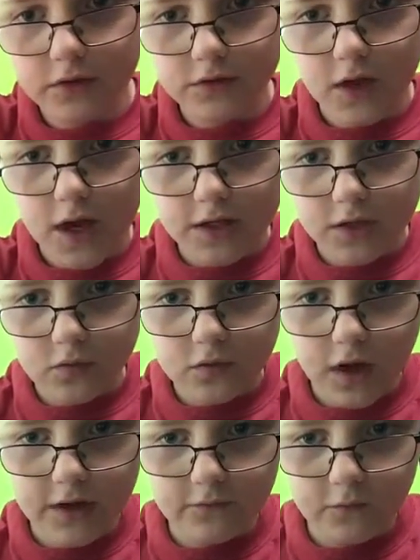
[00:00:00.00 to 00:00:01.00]
then you
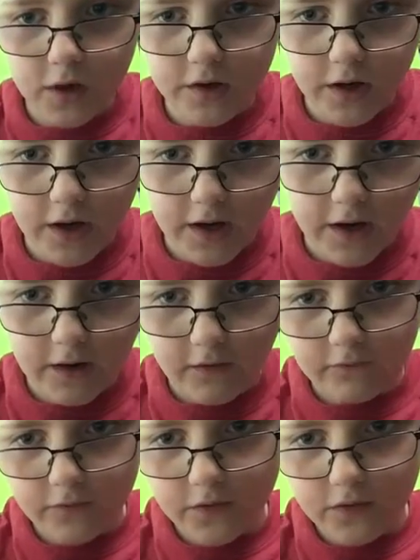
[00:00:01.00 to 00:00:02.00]
kind of want to
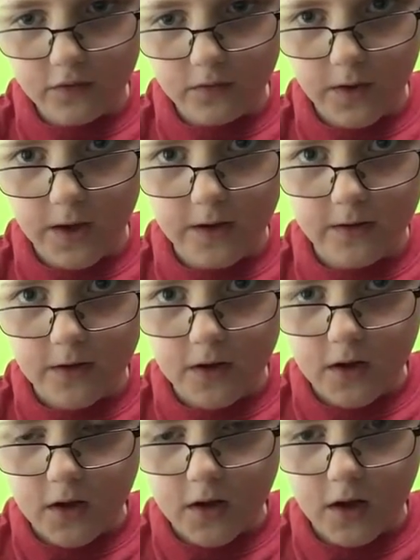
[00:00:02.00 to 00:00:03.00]
have, then
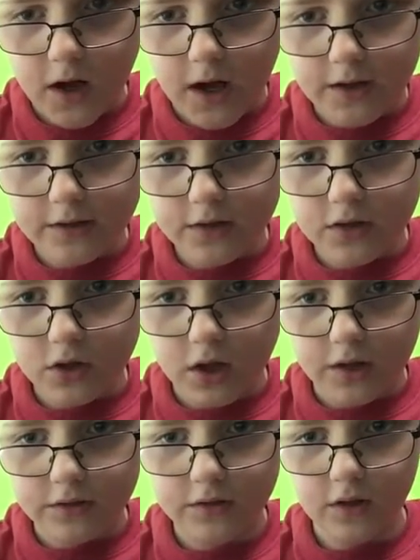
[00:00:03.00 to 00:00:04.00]
I
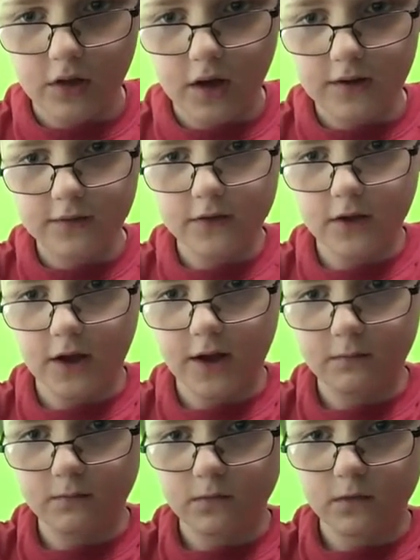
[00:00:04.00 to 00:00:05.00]
suggest, a lot of the
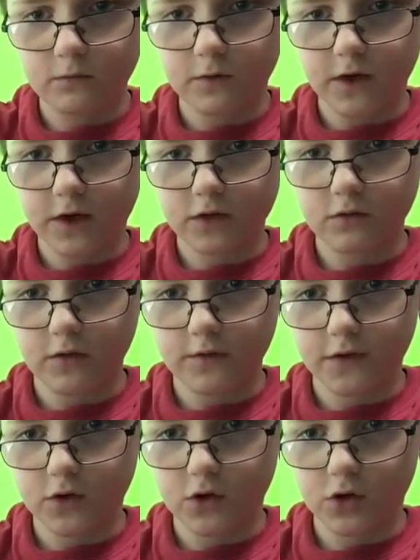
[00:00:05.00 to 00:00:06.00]
times when I draw
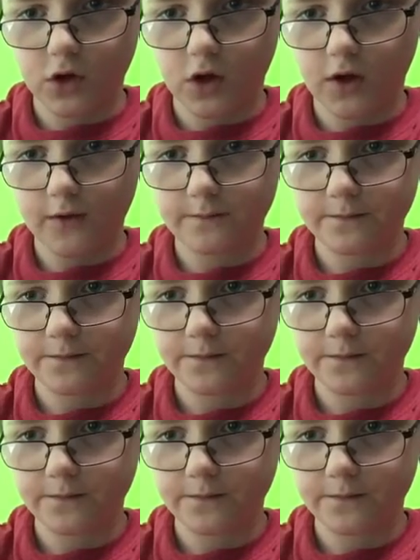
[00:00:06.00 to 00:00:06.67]
the jaw,